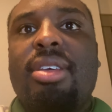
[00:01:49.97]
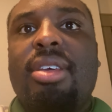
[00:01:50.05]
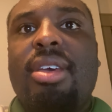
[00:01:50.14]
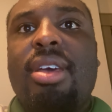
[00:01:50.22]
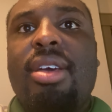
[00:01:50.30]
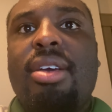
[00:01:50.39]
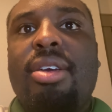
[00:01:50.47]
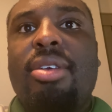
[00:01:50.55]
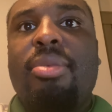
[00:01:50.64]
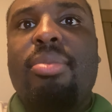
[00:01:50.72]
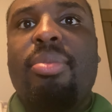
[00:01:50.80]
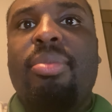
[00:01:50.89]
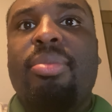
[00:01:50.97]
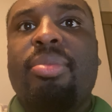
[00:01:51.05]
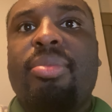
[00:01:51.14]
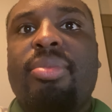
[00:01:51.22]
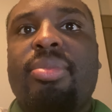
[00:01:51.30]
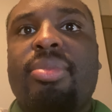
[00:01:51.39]
or
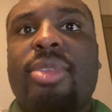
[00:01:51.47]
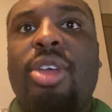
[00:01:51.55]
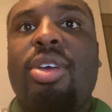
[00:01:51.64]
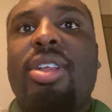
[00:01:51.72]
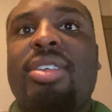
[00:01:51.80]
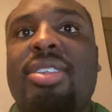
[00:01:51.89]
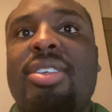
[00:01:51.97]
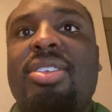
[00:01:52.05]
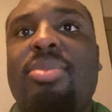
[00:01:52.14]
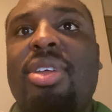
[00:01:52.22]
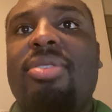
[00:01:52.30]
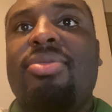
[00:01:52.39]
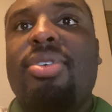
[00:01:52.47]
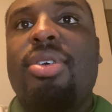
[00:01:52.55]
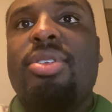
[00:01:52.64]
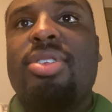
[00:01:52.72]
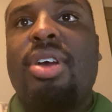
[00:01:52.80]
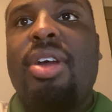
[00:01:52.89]
you go to system info,
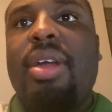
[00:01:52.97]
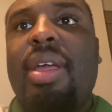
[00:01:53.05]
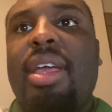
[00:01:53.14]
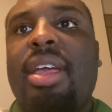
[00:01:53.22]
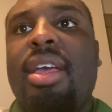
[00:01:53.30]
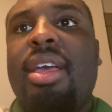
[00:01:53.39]
sorry.